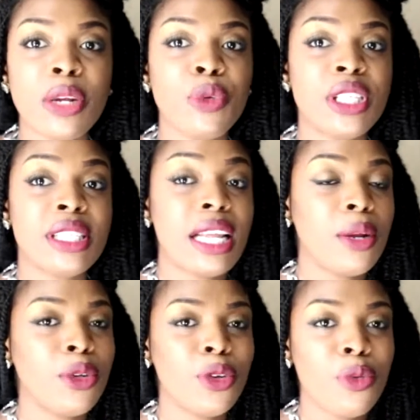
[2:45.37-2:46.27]
and we
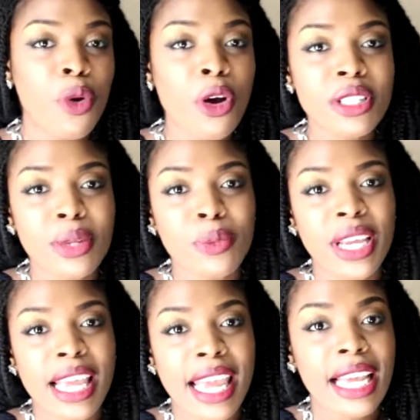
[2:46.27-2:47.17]
sat on the rocks and
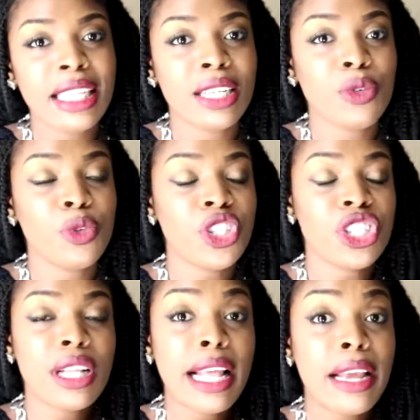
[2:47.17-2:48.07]
we ate, and it was
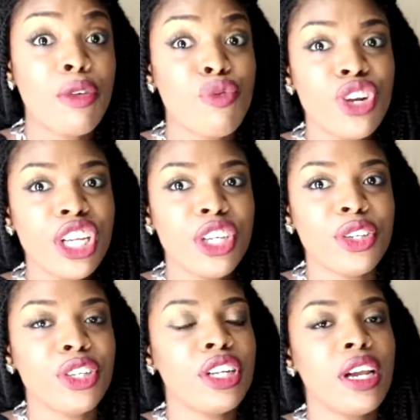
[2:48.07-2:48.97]
just like a really
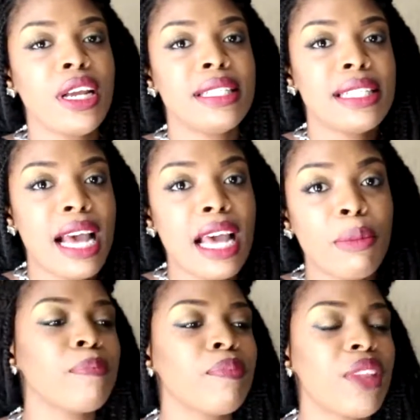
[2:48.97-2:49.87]
good
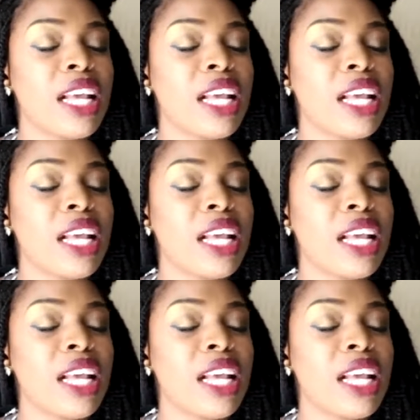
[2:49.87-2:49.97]
time.